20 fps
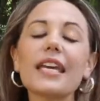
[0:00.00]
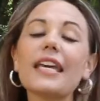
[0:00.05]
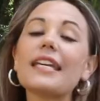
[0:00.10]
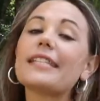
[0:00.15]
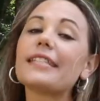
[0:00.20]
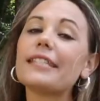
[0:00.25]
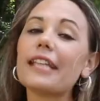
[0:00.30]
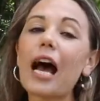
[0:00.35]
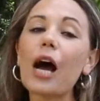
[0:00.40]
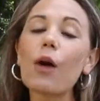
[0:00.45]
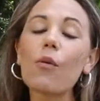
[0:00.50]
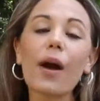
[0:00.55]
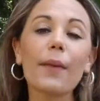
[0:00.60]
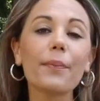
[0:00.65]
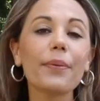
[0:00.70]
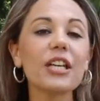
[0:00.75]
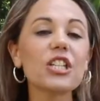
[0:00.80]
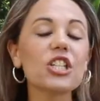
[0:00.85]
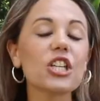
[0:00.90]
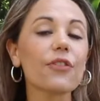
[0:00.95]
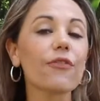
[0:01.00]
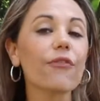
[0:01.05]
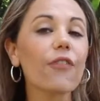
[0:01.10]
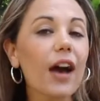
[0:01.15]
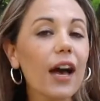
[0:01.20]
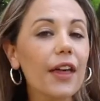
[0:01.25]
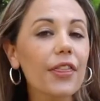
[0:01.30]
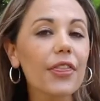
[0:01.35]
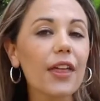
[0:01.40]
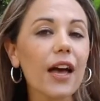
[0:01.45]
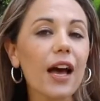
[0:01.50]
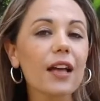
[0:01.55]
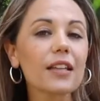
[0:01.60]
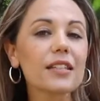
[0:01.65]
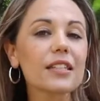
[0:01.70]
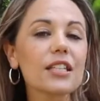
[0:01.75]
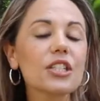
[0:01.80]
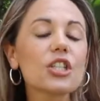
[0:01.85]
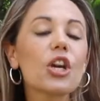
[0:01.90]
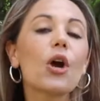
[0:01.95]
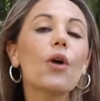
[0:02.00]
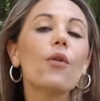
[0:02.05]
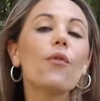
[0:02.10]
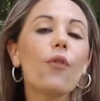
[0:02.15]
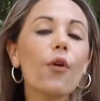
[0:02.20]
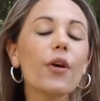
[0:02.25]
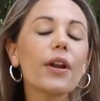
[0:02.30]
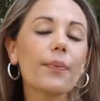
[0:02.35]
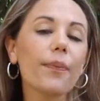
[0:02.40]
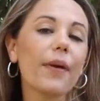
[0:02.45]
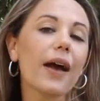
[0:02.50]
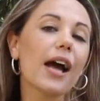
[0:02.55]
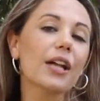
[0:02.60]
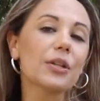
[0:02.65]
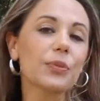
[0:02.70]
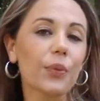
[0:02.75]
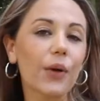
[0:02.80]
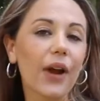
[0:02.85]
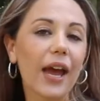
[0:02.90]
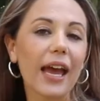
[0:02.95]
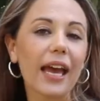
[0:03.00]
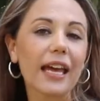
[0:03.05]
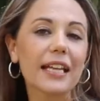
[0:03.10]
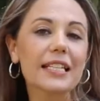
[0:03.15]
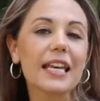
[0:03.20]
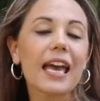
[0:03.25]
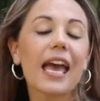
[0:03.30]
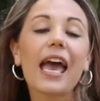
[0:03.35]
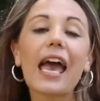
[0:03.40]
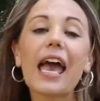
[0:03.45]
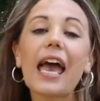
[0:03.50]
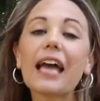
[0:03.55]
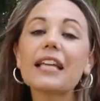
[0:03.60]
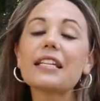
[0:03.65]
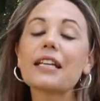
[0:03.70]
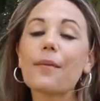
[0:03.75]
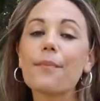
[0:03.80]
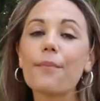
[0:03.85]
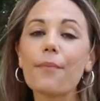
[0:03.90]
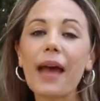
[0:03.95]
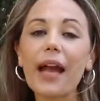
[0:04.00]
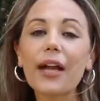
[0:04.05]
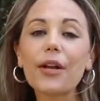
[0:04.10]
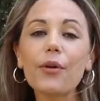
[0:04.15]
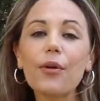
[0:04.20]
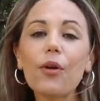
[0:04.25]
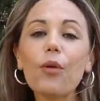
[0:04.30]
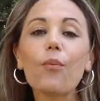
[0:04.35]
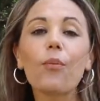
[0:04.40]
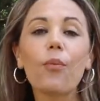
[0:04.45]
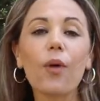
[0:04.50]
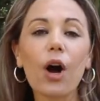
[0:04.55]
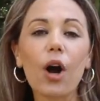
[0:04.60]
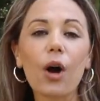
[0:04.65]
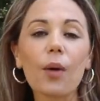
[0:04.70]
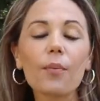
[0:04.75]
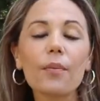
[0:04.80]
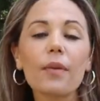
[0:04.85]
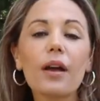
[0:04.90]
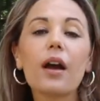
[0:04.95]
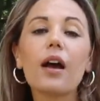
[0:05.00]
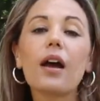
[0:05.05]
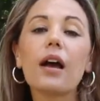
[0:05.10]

his Dawa BG5000 40-pound braid and a mackerel bomb,